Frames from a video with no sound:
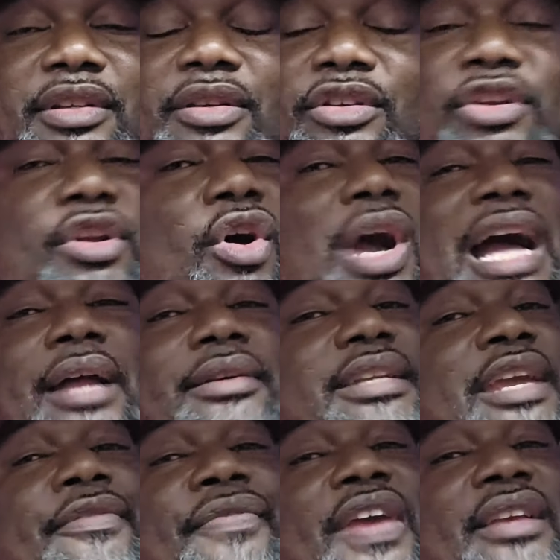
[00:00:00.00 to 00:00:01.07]
You know, our
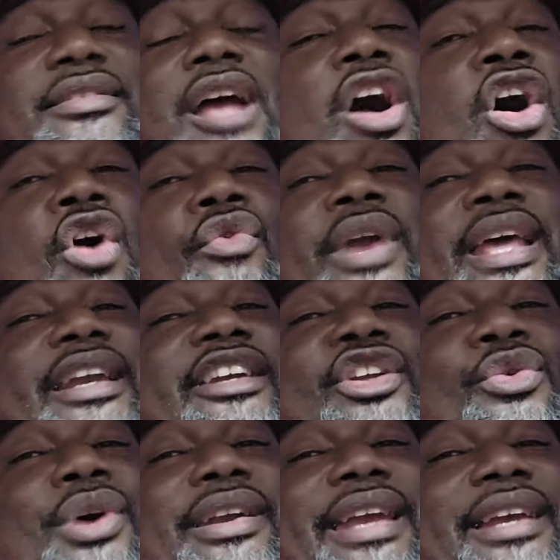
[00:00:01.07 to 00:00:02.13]
defense already
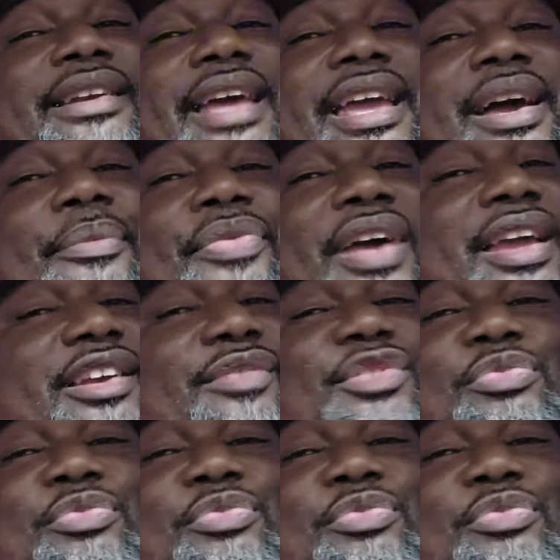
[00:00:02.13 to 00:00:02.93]
doing their damn thing,